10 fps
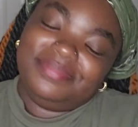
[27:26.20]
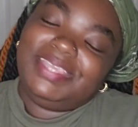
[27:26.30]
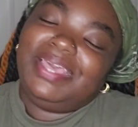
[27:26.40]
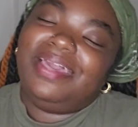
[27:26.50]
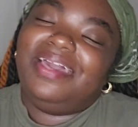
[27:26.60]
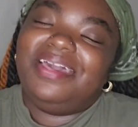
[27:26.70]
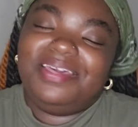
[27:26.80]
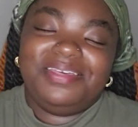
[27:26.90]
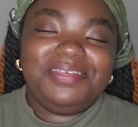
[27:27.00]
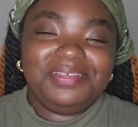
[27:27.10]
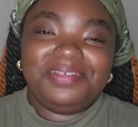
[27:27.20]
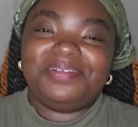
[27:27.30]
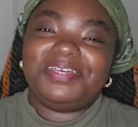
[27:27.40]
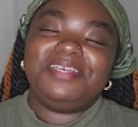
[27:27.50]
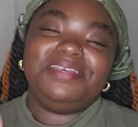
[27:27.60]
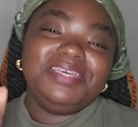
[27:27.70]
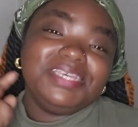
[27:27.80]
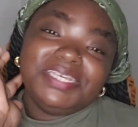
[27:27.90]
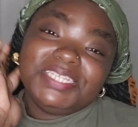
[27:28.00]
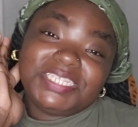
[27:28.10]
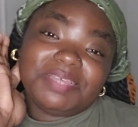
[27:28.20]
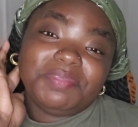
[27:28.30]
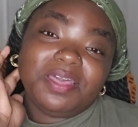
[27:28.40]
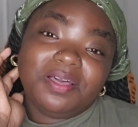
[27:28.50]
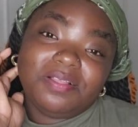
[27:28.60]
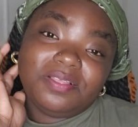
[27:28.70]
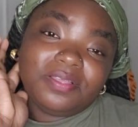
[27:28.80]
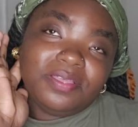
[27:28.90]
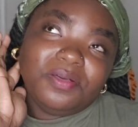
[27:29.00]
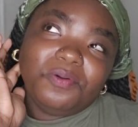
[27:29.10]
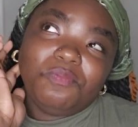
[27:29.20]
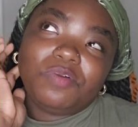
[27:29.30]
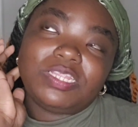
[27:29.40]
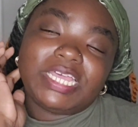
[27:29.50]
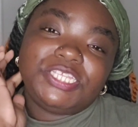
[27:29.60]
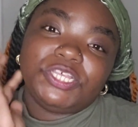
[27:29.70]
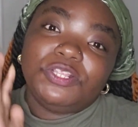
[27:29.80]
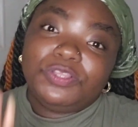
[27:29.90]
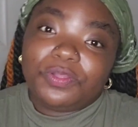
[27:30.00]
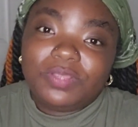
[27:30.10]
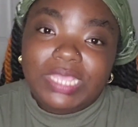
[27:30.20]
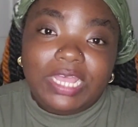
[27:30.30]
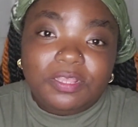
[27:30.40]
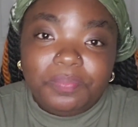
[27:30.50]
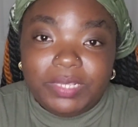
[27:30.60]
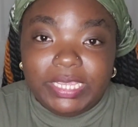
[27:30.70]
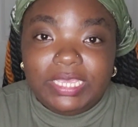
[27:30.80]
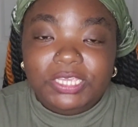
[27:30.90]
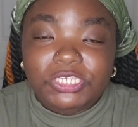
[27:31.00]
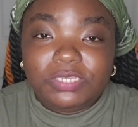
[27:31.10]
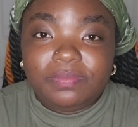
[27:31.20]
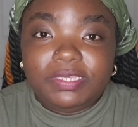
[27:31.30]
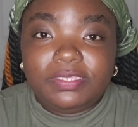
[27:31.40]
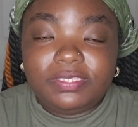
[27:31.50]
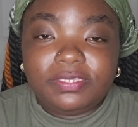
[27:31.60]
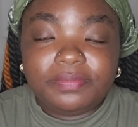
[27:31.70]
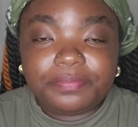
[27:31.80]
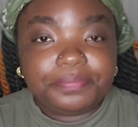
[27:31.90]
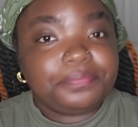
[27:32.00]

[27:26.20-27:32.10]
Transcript: All right. Some y'all would like to learn how to play instruments.